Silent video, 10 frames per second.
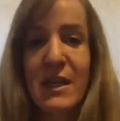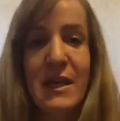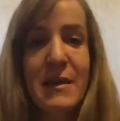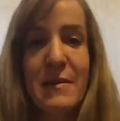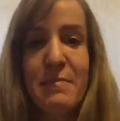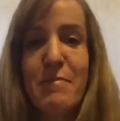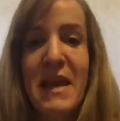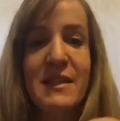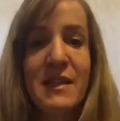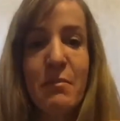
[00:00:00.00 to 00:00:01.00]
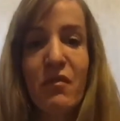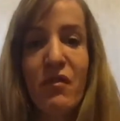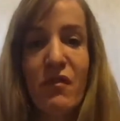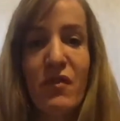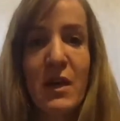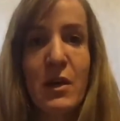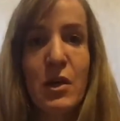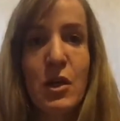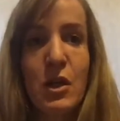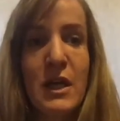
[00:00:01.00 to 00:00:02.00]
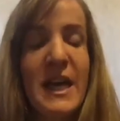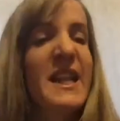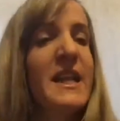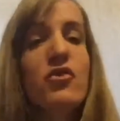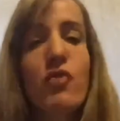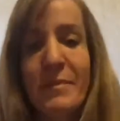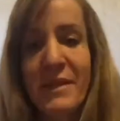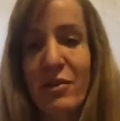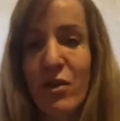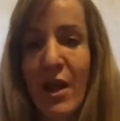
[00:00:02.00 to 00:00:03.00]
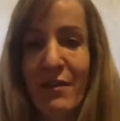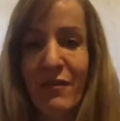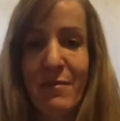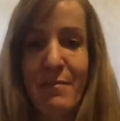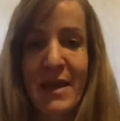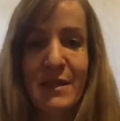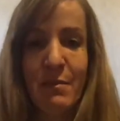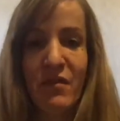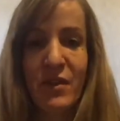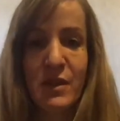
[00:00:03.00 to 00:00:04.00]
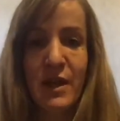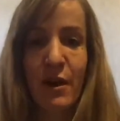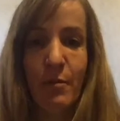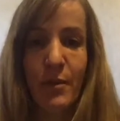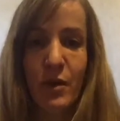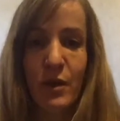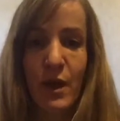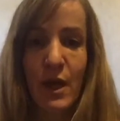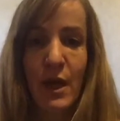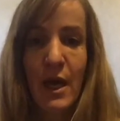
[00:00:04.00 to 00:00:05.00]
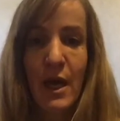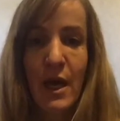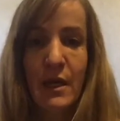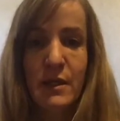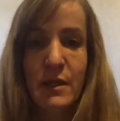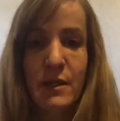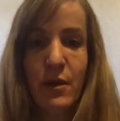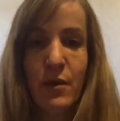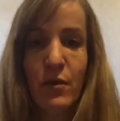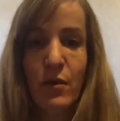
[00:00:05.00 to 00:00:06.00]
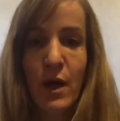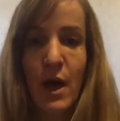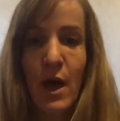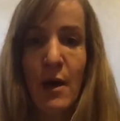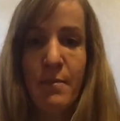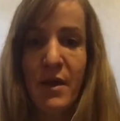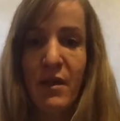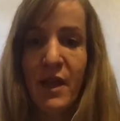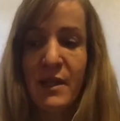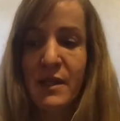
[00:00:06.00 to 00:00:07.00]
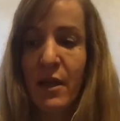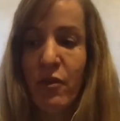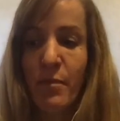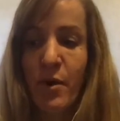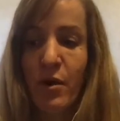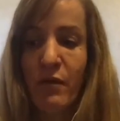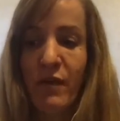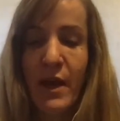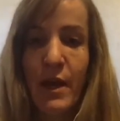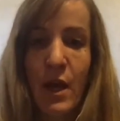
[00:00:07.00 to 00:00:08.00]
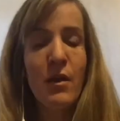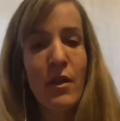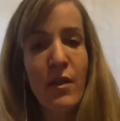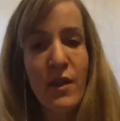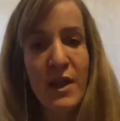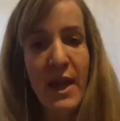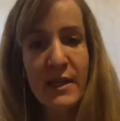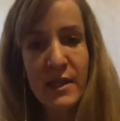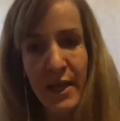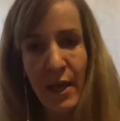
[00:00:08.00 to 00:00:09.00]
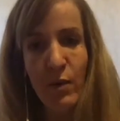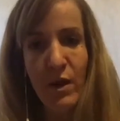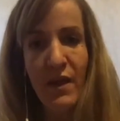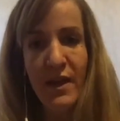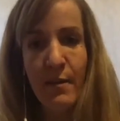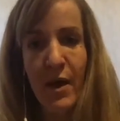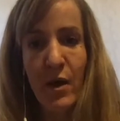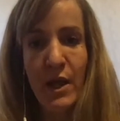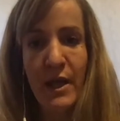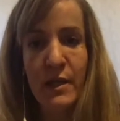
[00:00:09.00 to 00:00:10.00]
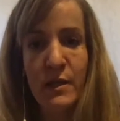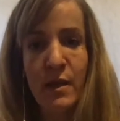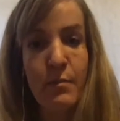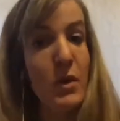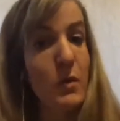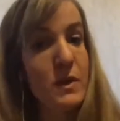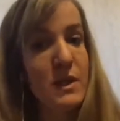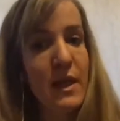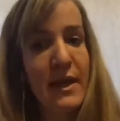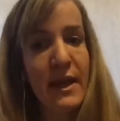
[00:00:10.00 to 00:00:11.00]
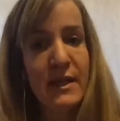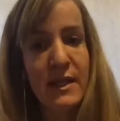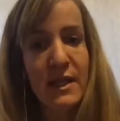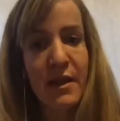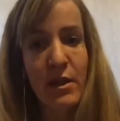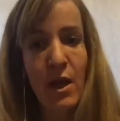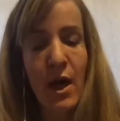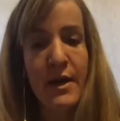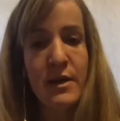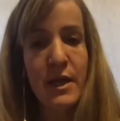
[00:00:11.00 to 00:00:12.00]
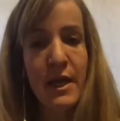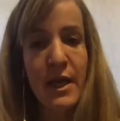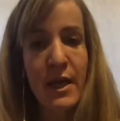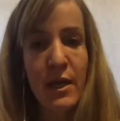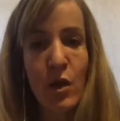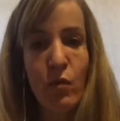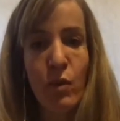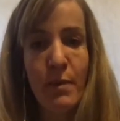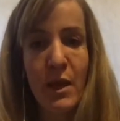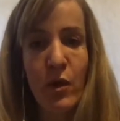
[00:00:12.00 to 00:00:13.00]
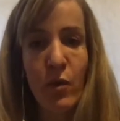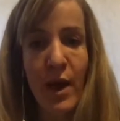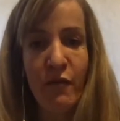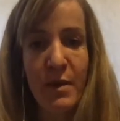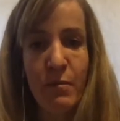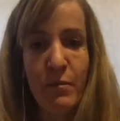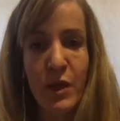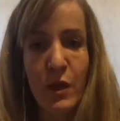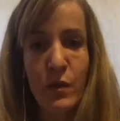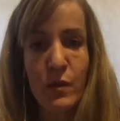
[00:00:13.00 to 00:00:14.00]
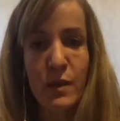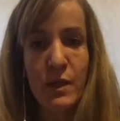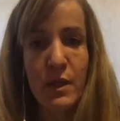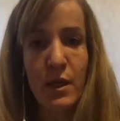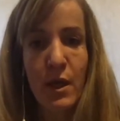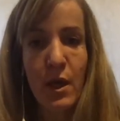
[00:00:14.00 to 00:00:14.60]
it makes them feel, it interrupts their life. It makes them feel terrible. So that's the other part of it. The next thing I want to think about is abuse. And I see that a lot in women who have been abused,